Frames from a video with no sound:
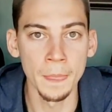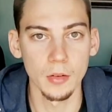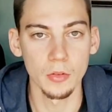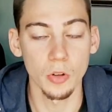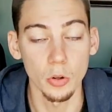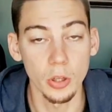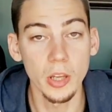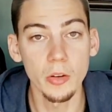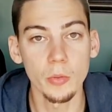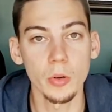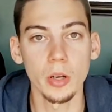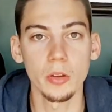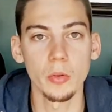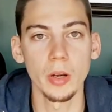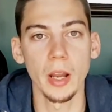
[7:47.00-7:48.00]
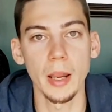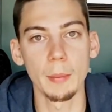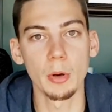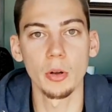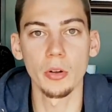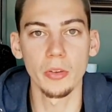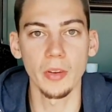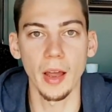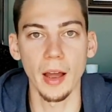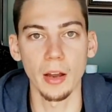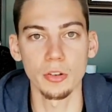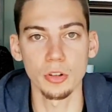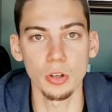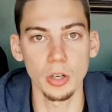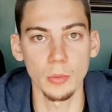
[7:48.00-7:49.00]
So these were the 3 neighborhoods I
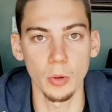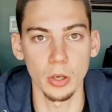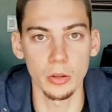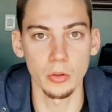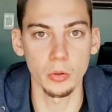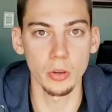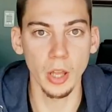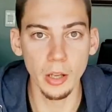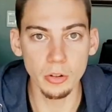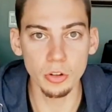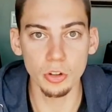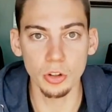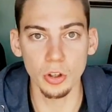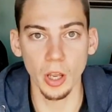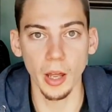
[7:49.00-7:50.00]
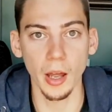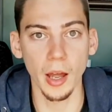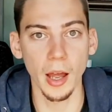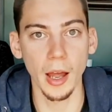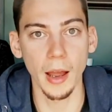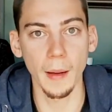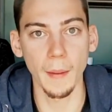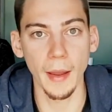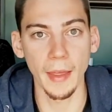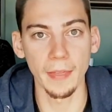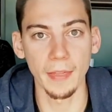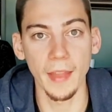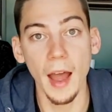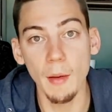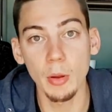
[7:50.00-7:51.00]
shortly wanted to touch,
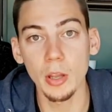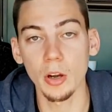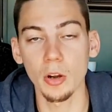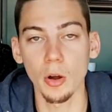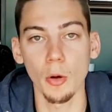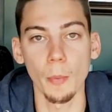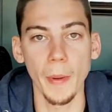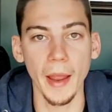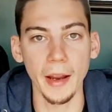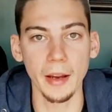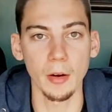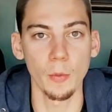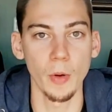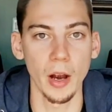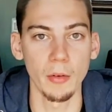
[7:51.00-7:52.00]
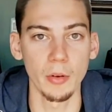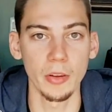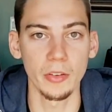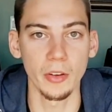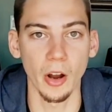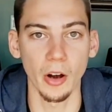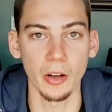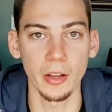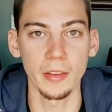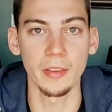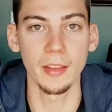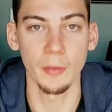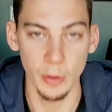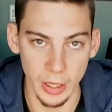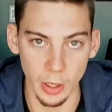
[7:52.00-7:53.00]
and now we're gonna go back where we started
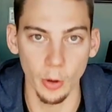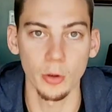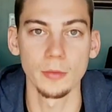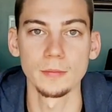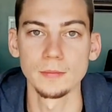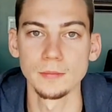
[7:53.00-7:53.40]
the video.